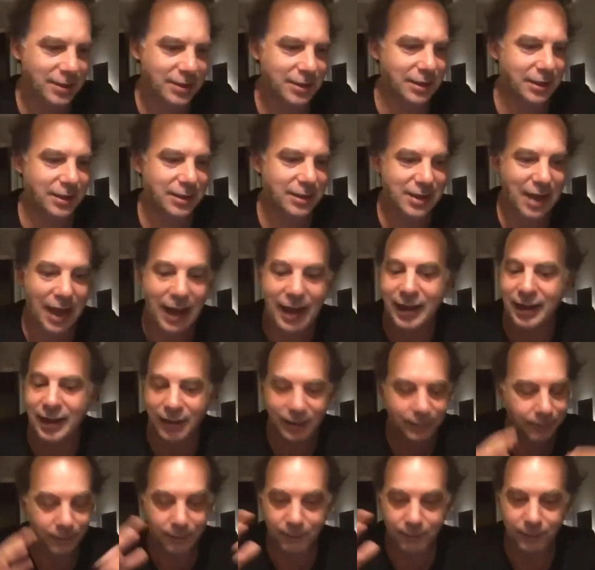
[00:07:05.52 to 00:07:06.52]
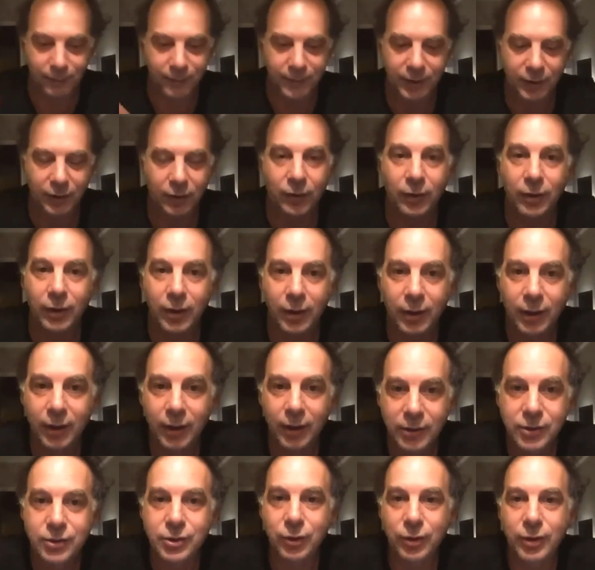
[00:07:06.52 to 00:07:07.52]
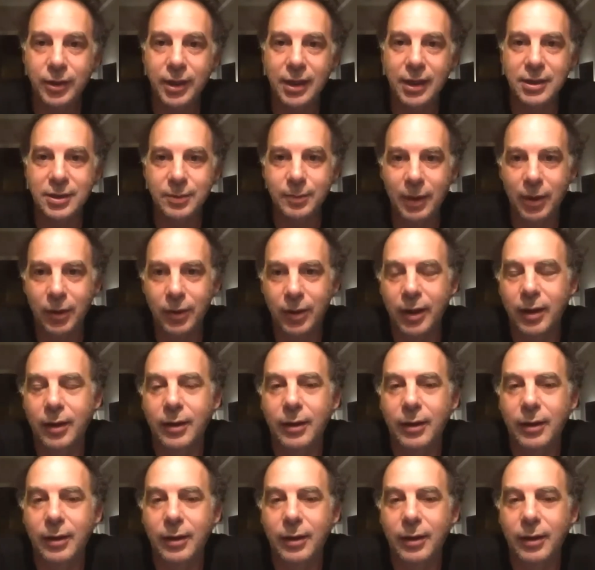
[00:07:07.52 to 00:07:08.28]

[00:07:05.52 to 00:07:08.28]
exciting, so tell us about that.